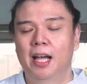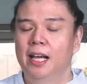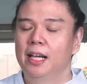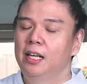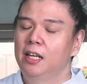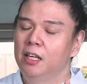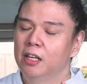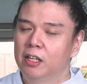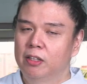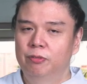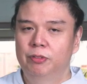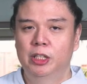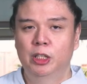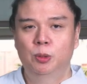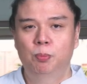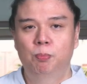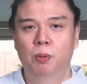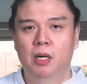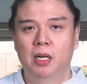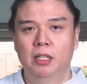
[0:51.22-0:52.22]
I love
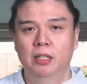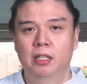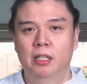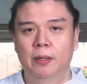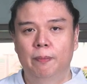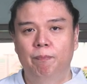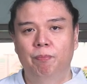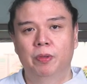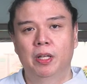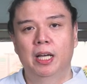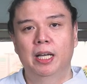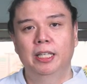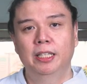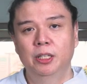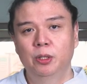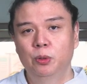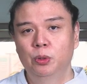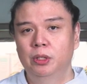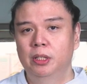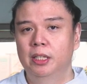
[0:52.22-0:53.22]
this product. I
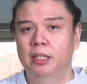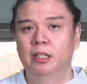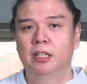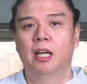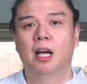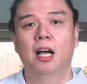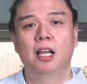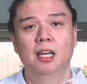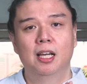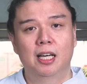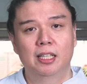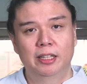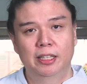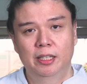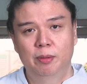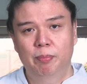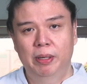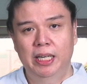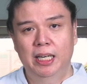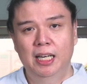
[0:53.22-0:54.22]
use it a lot
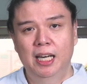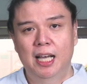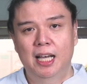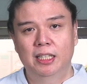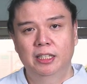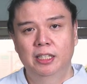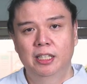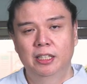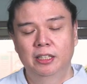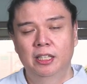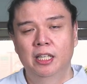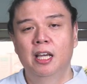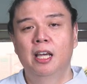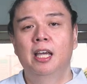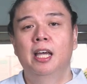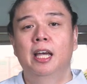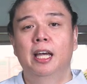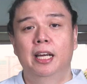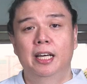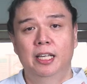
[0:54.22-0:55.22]
in my classes.
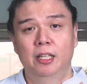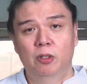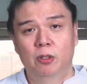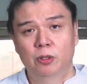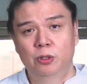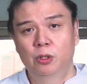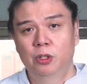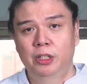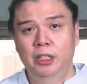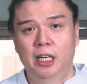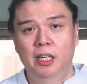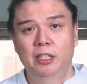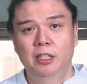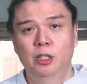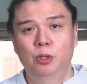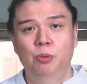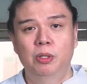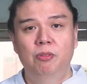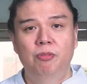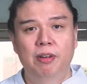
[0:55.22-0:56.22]
And I also share
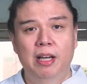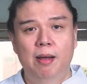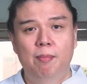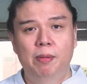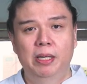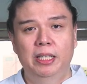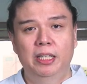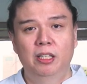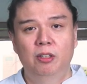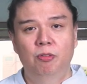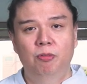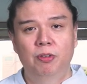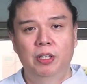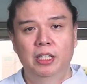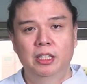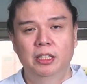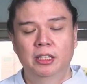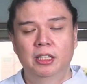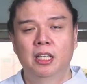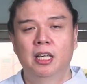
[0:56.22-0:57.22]
this with family and
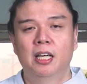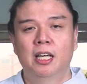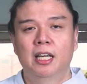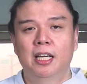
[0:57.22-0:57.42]
friends.